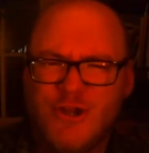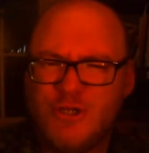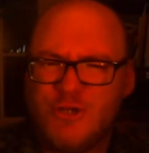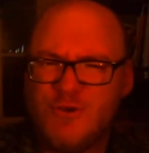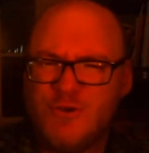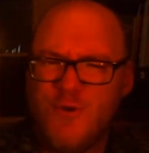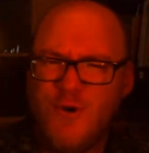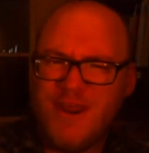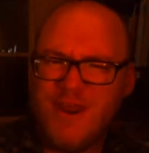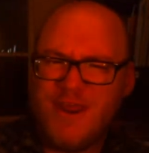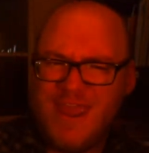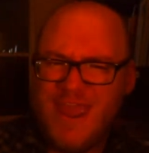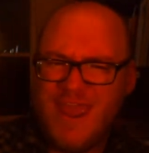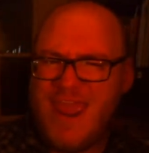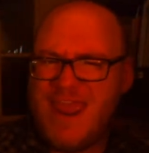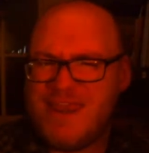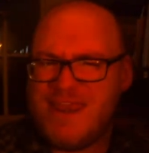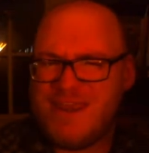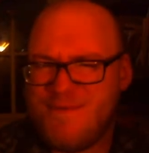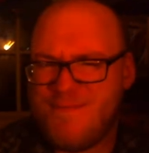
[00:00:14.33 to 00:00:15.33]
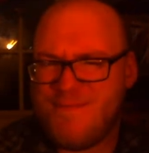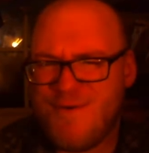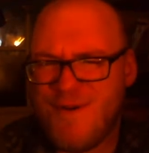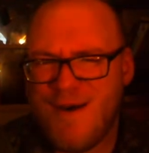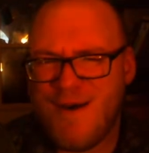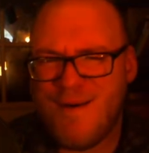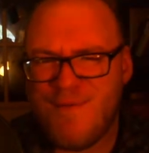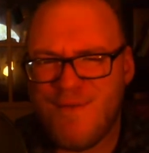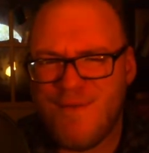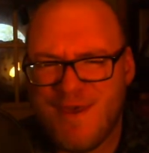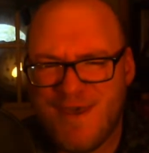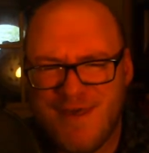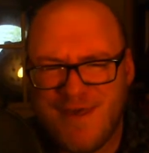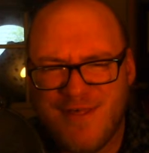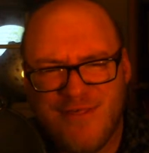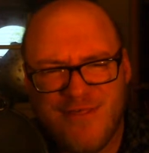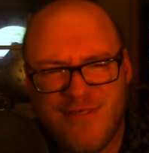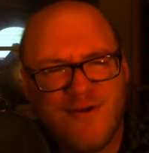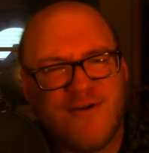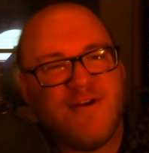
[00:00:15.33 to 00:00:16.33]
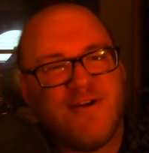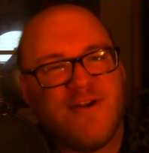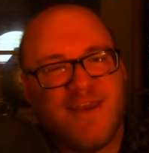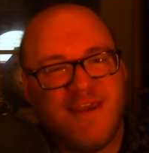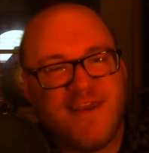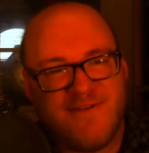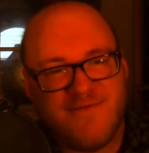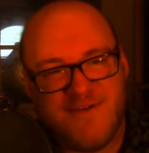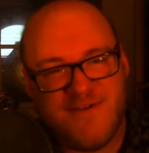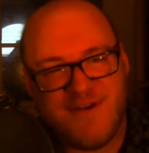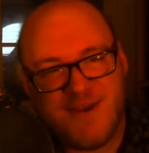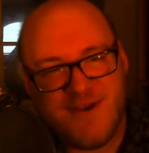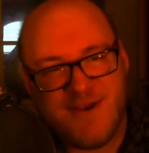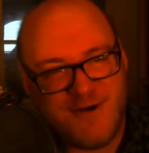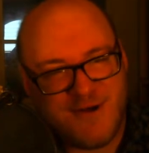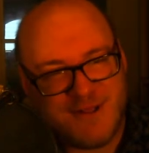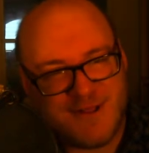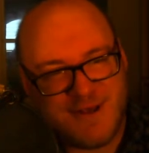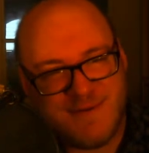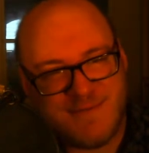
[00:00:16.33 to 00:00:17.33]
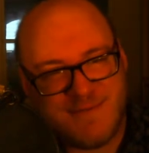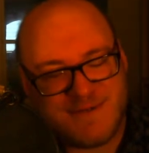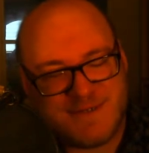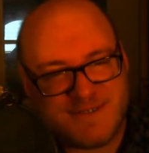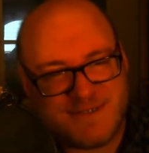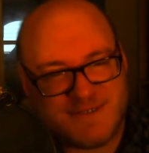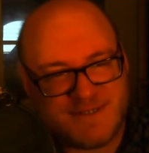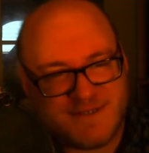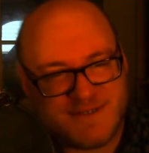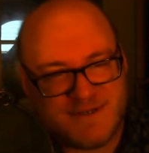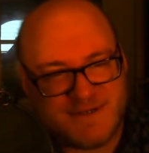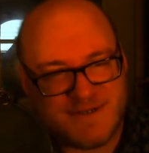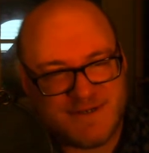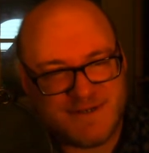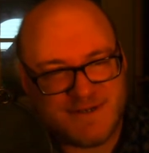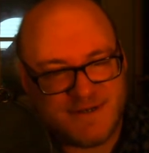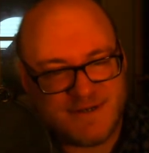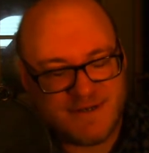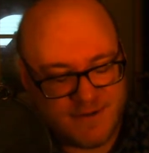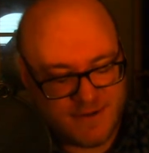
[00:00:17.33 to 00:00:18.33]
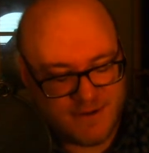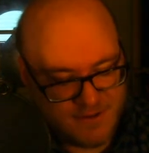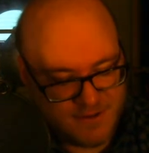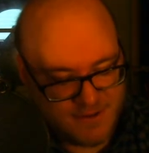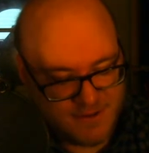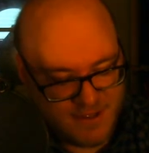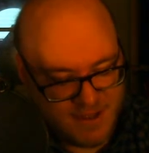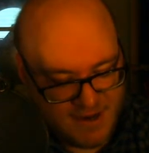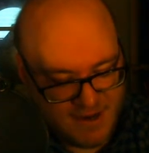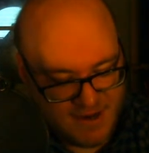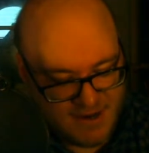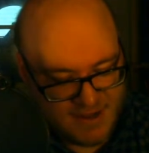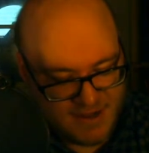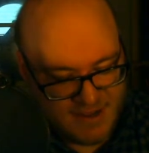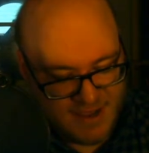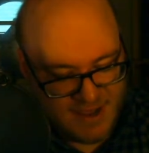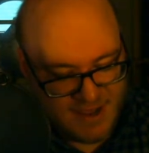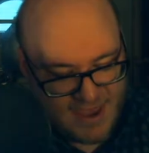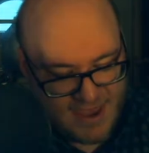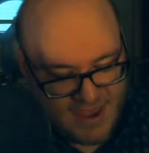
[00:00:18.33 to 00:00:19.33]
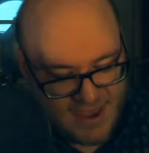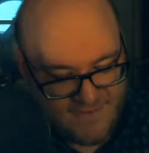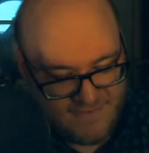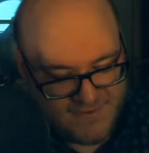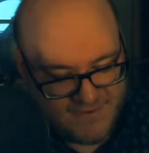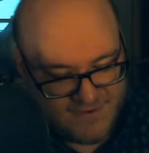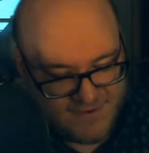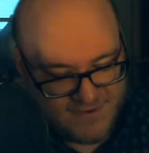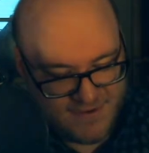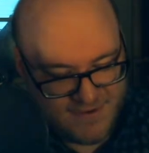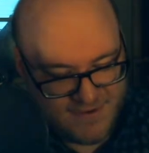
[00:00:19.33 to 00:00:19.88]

28 to probably 30 video clips that I have to